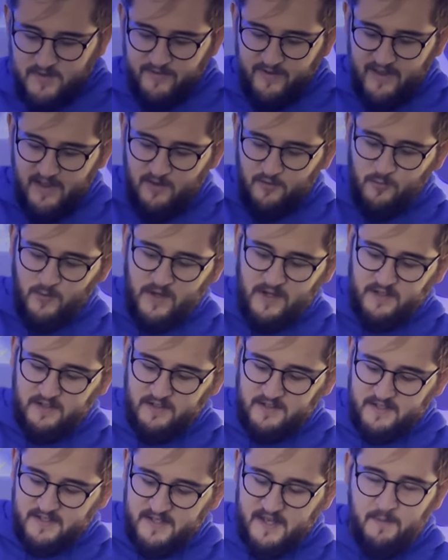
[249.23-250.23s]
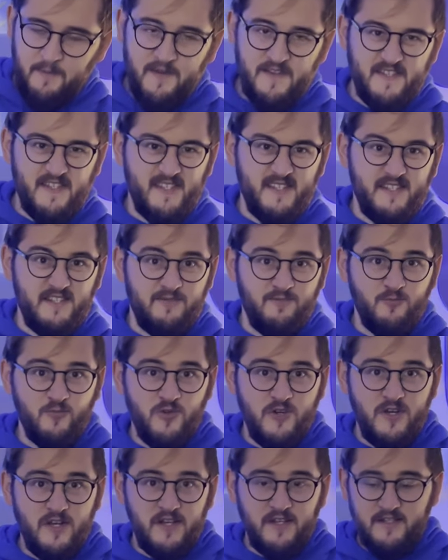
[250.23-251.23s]
of how well the step-in system
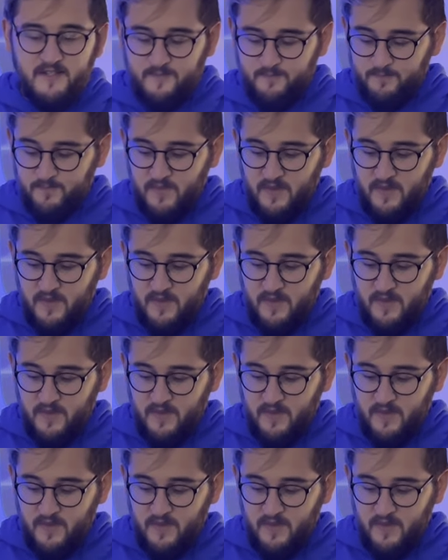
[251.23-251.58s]
works,